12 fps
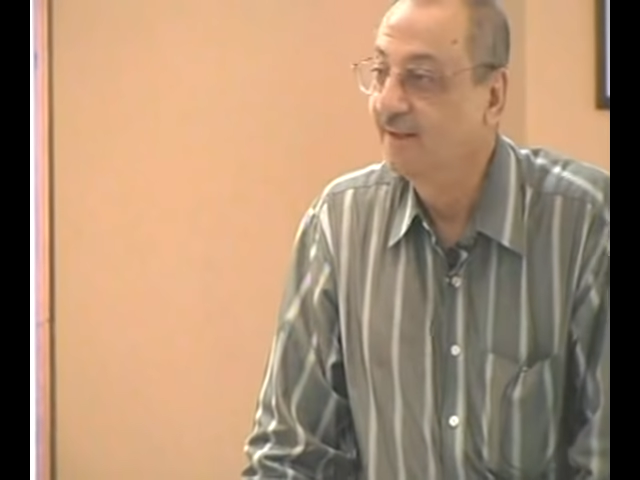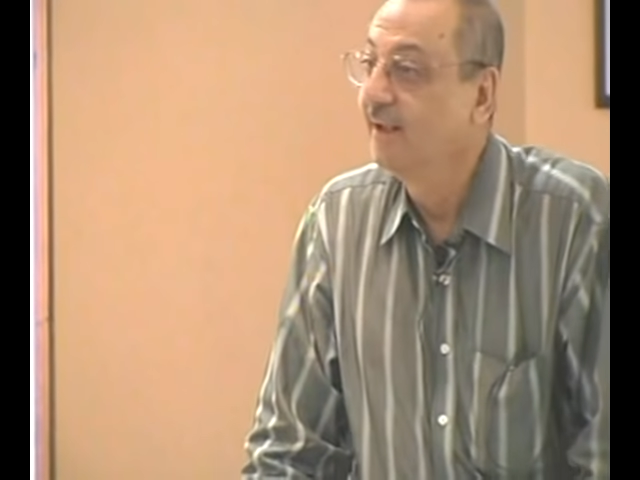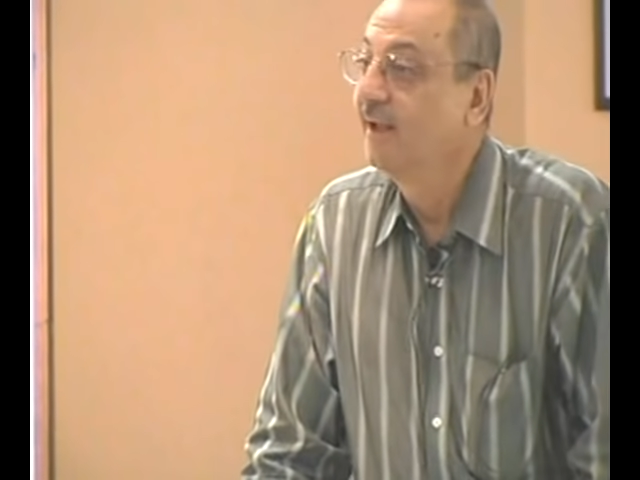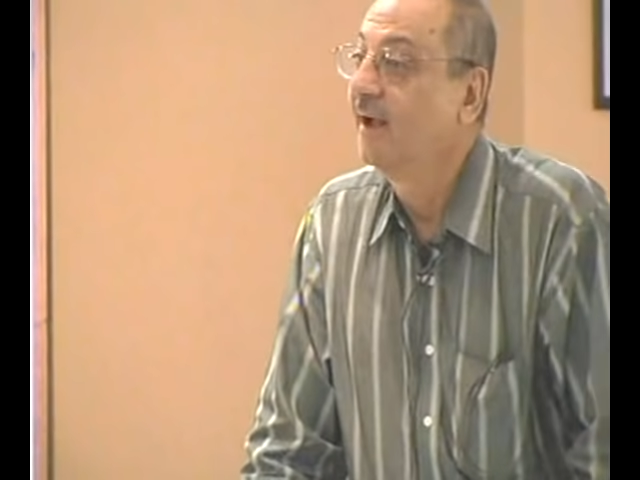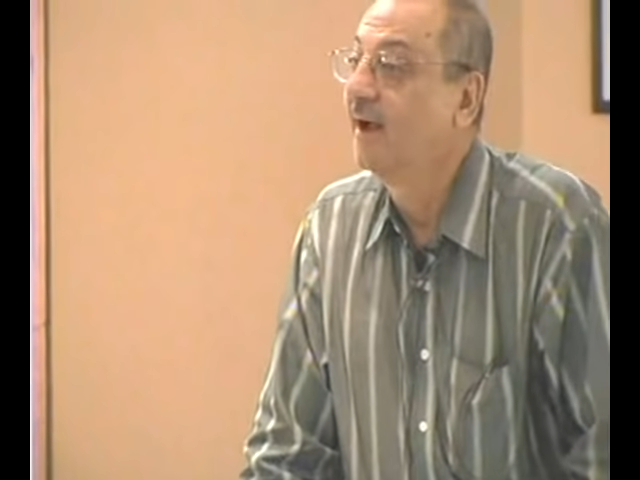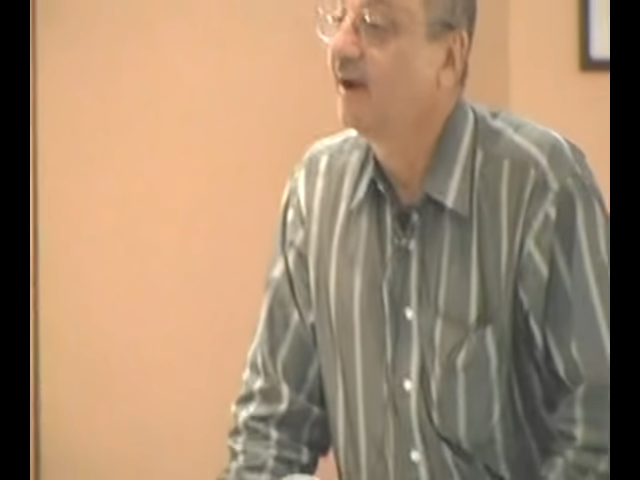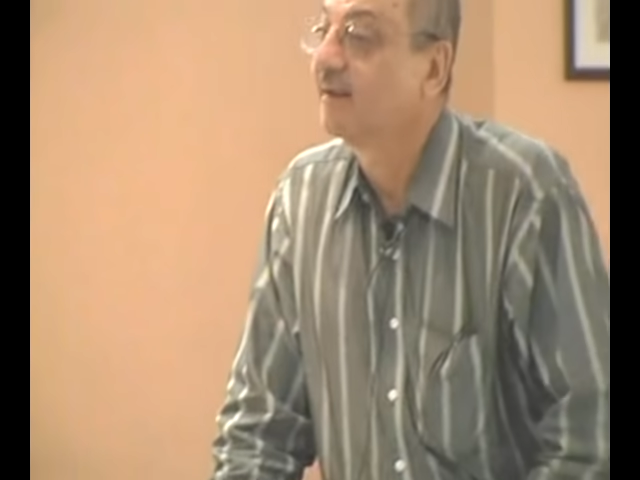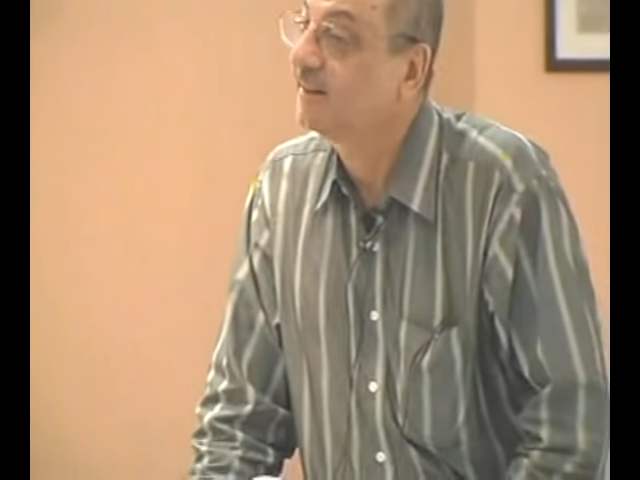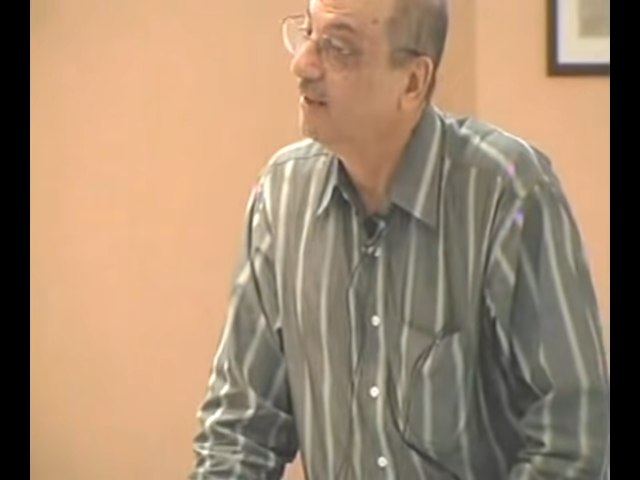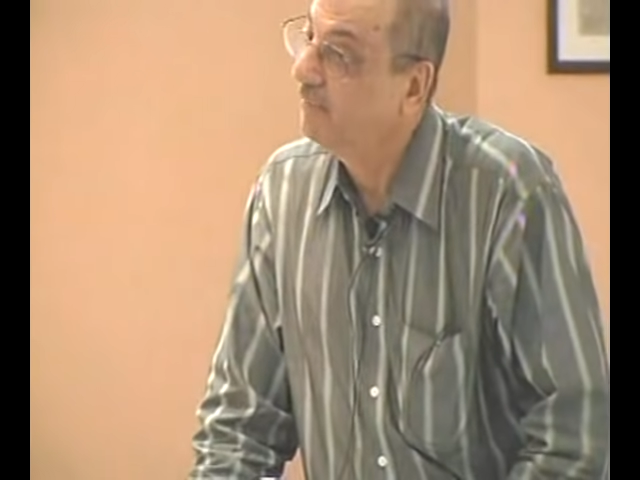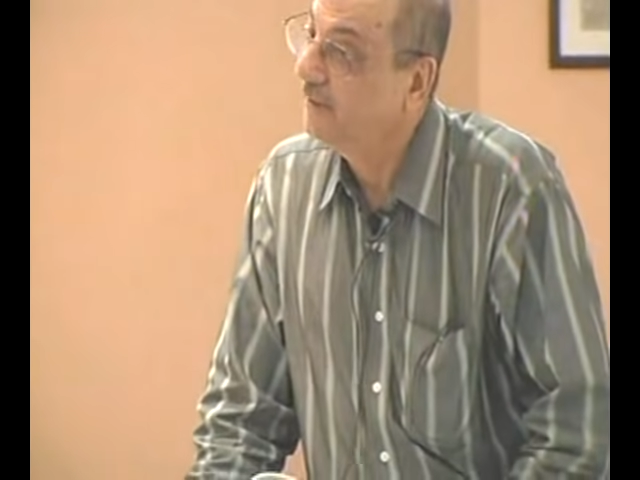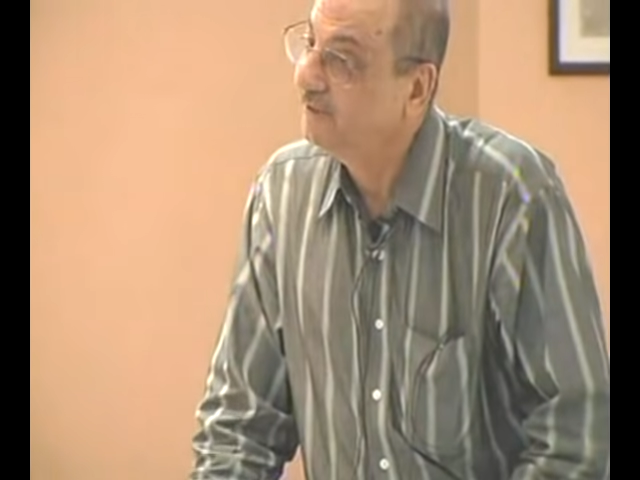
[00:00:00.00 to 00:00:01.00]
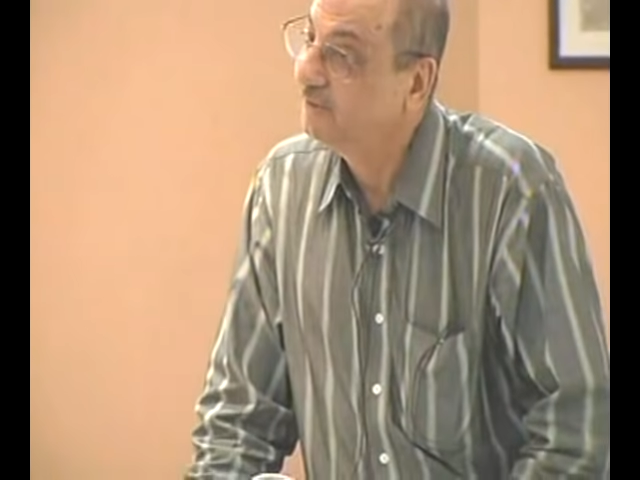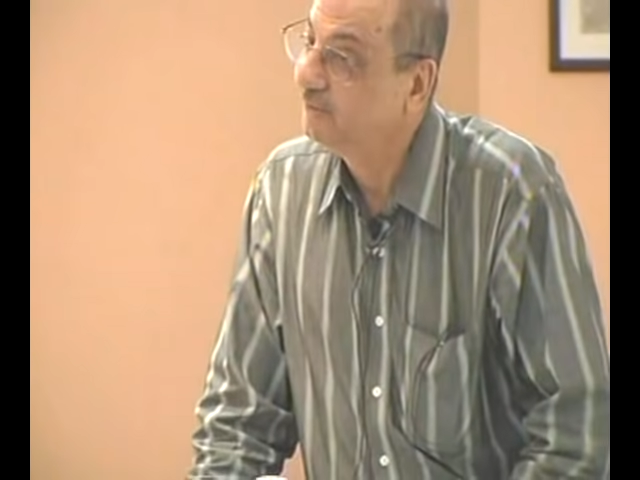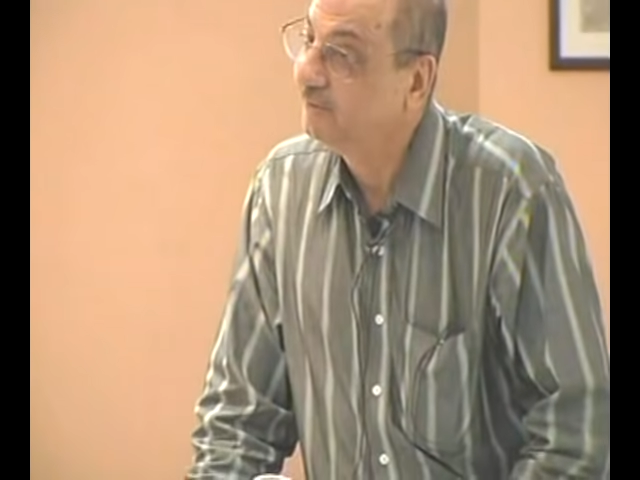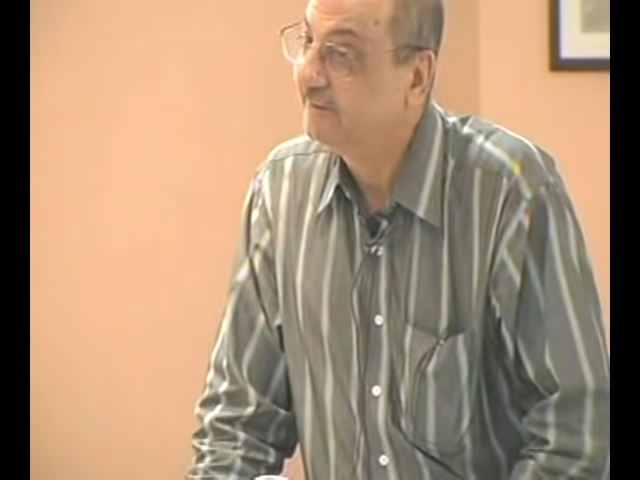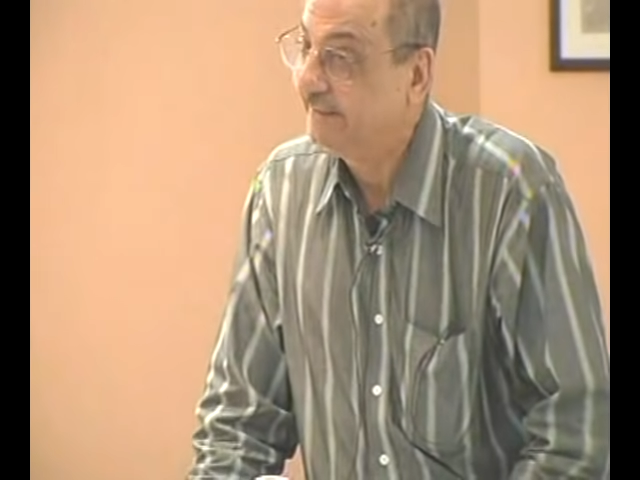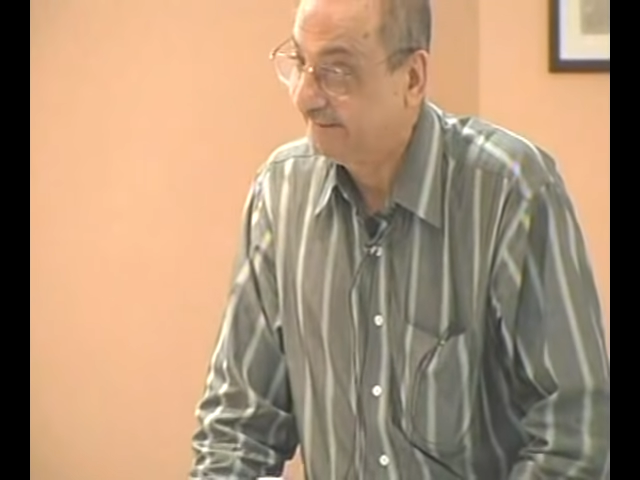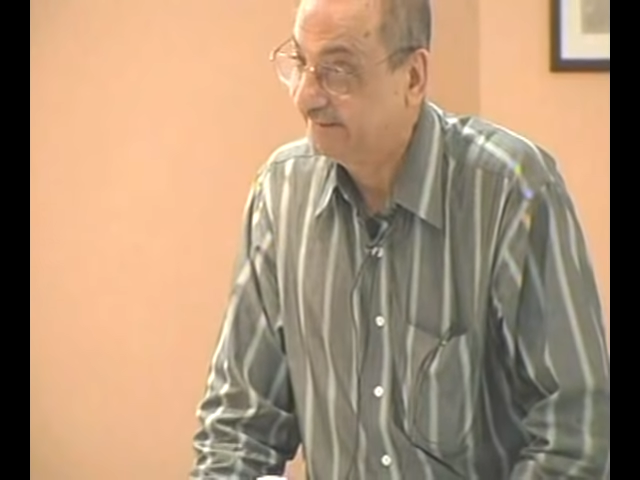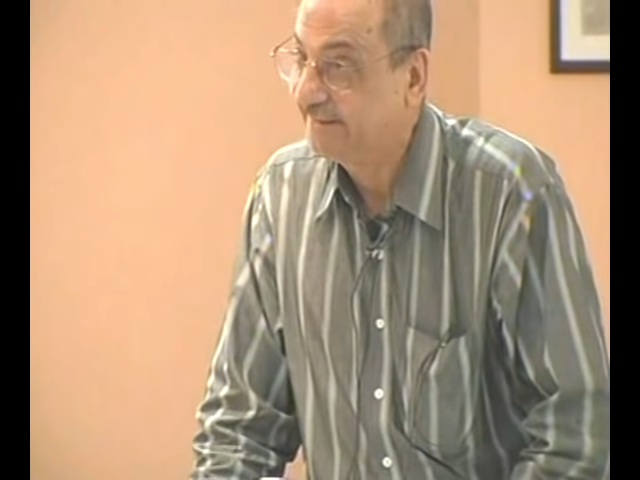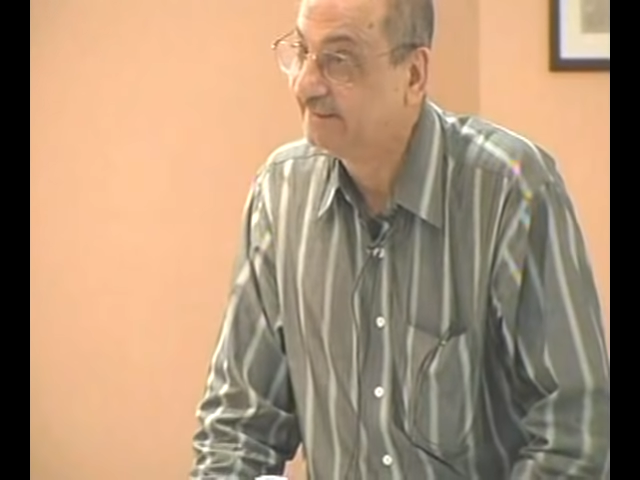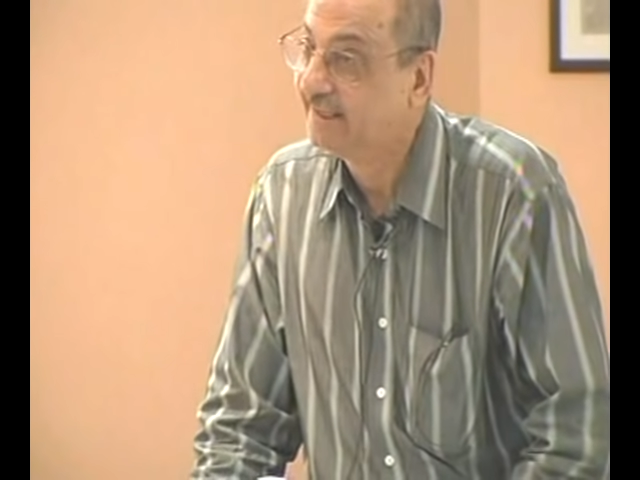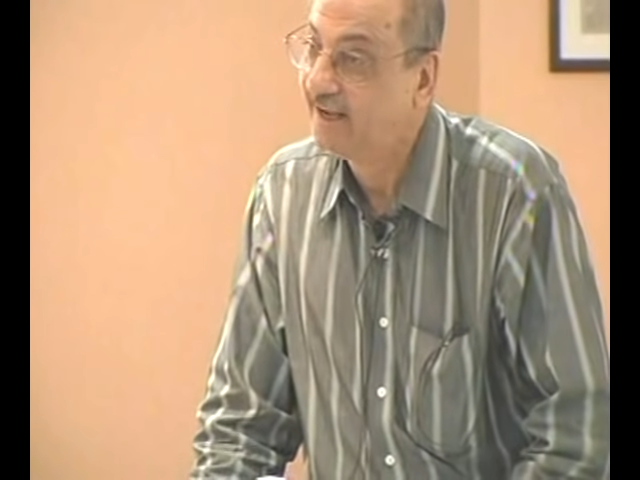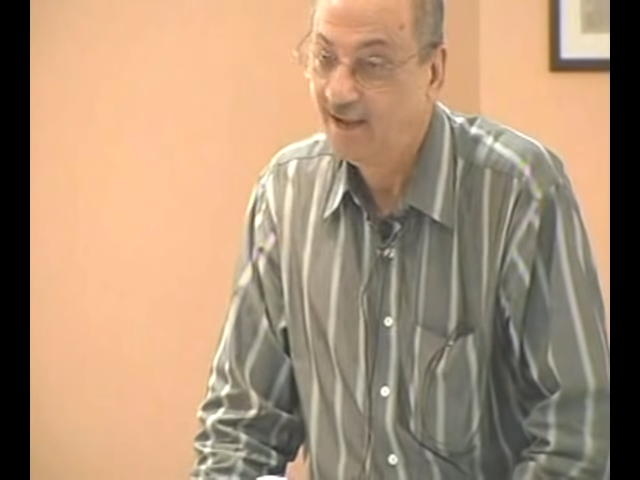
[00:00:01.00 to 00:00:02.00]
Hadha baitun. This is
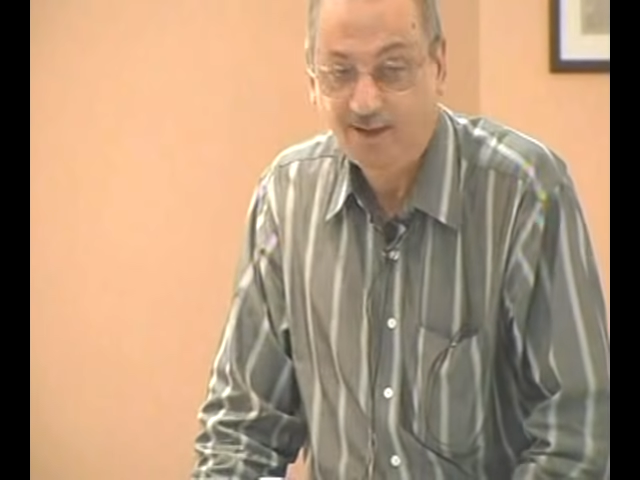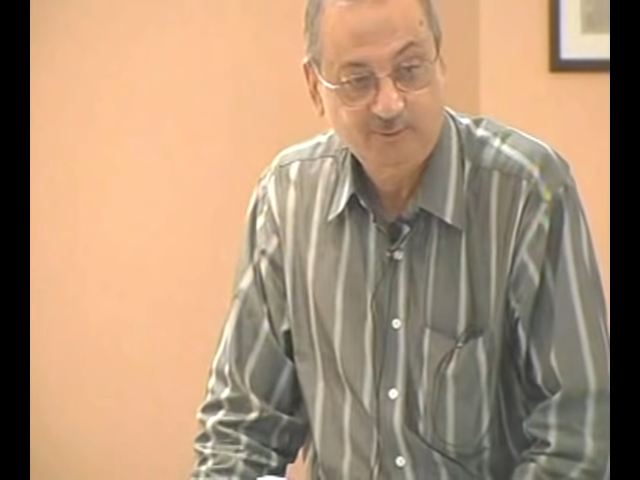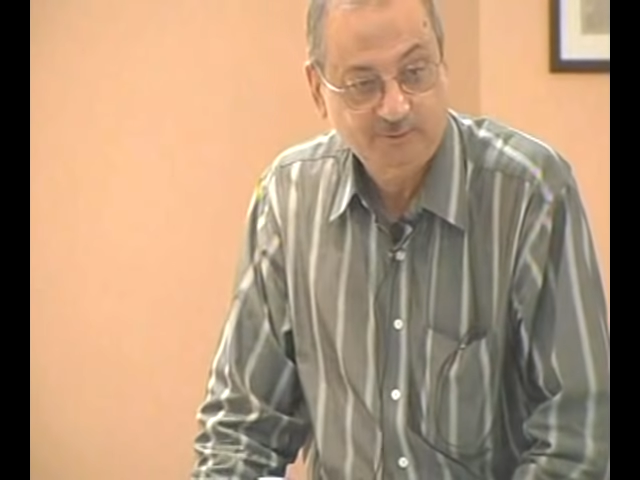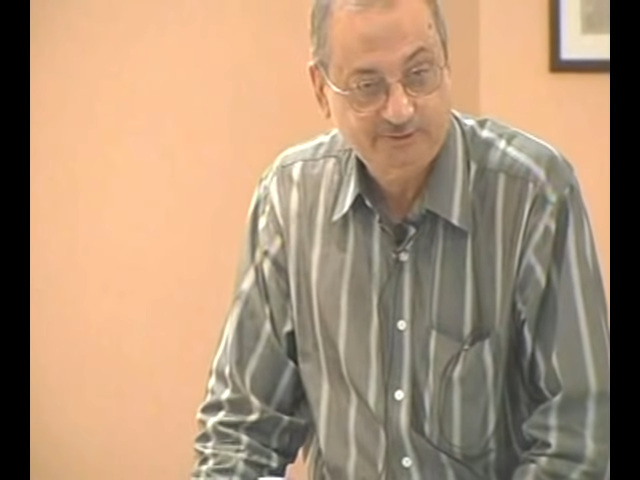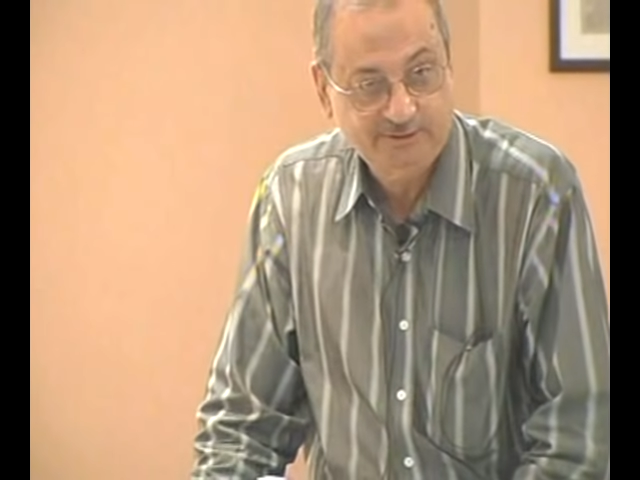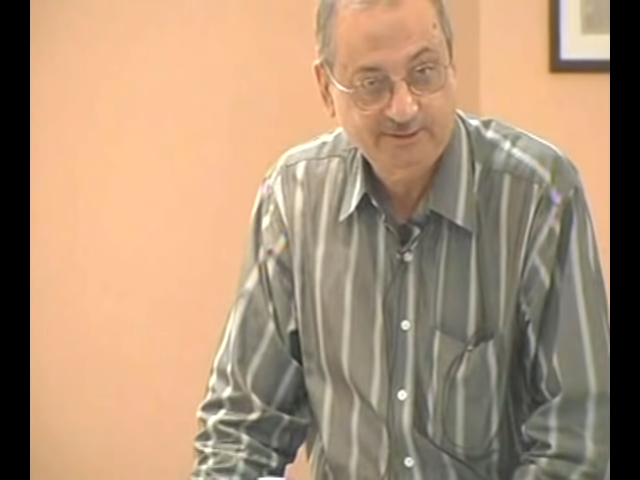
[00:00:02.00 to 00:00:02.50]
a house.